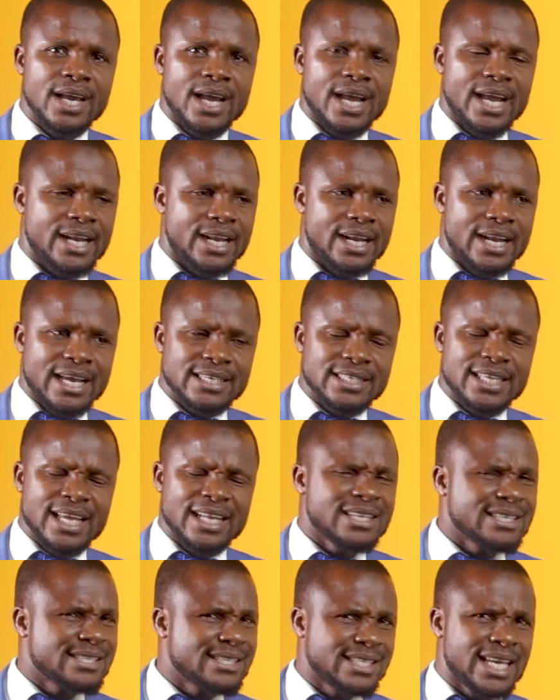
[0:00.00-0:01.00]
And then I
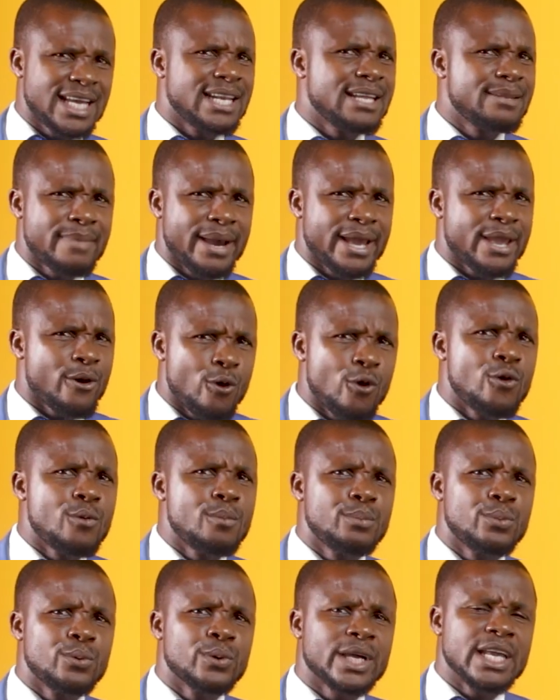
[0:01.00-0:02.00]
started selling my
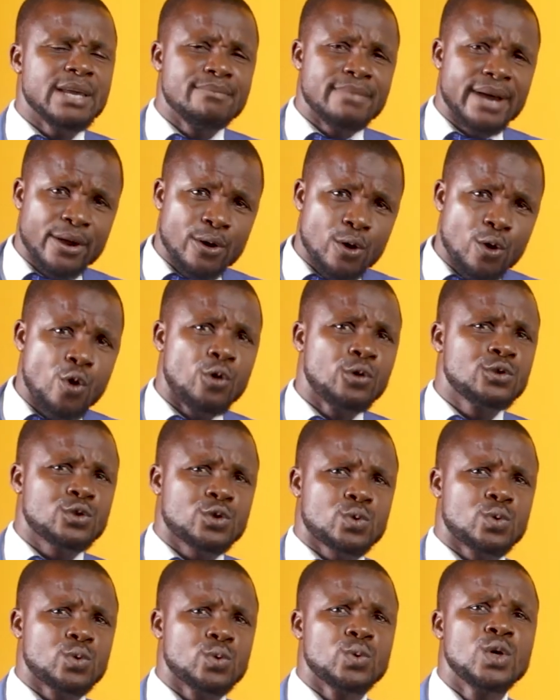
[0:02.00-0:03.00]
own book in my own
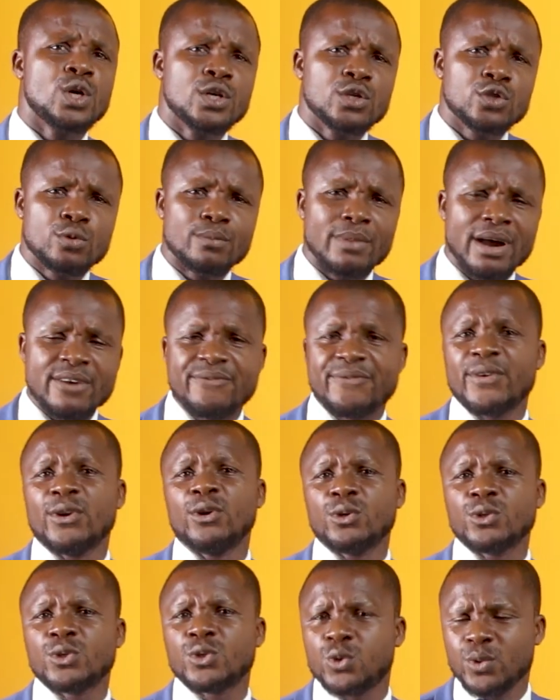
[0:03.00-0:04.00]
school to my
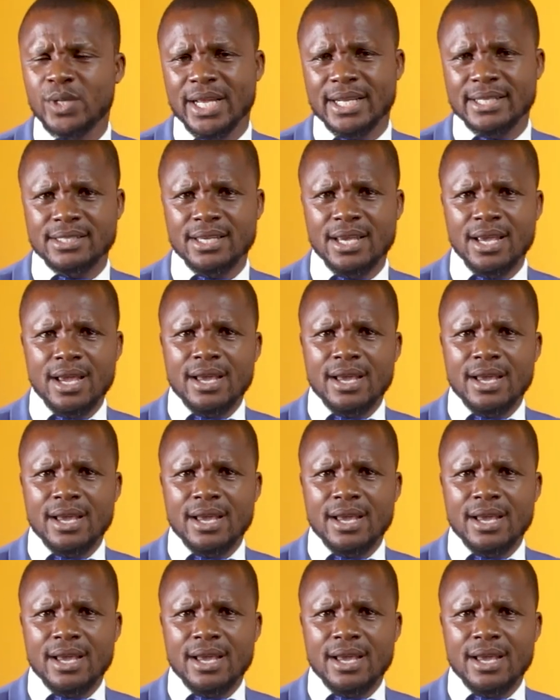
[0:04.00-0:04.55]
fellow students.